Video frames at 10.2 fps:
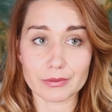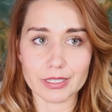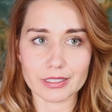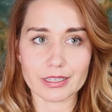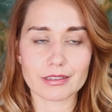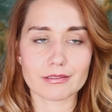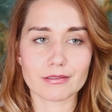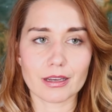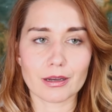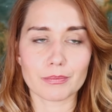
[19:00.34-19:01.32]
I really
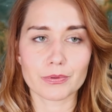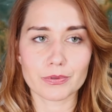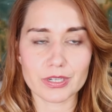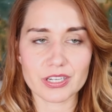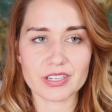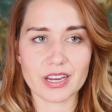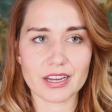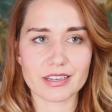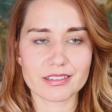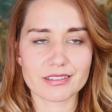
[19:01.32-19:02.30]

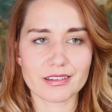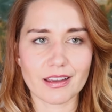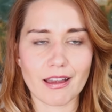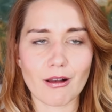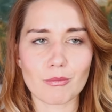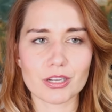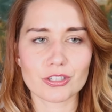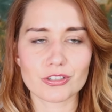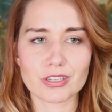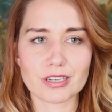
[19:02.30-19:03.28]
appreciate how
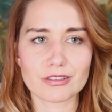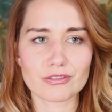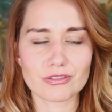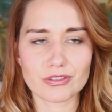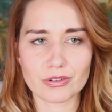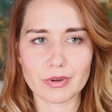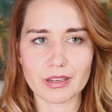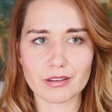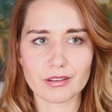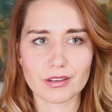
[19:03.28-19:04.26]
much she is
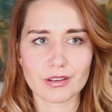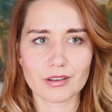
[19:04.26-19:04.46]
doing